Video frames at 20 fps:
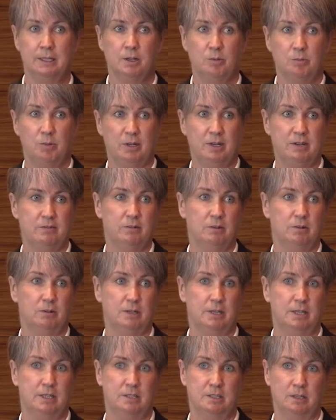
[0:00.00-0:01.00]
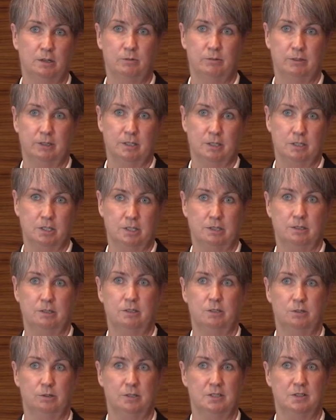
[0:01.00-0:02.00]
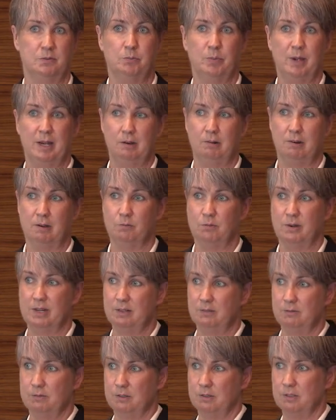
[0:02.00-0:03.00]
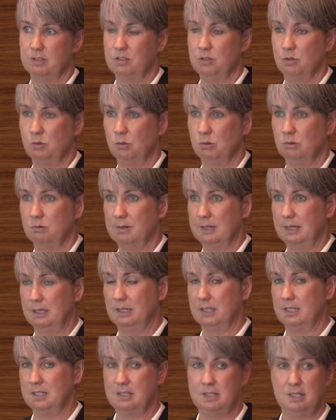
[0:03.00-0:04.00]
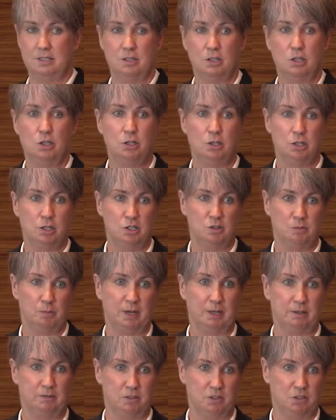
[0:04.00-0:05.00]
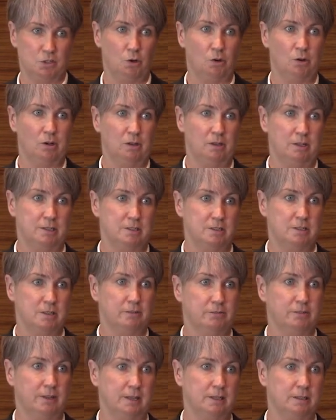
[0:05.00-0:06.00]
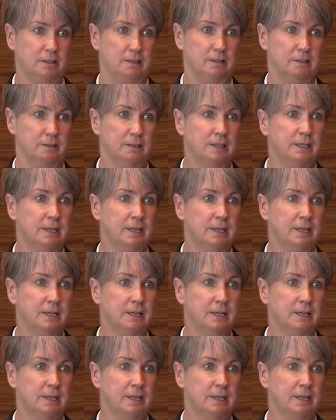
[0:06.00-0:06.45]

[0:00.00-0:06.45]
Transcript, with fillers: But even I, delving into doing some background reading for this talk, realised there's a huge amount of scholarly stuff out there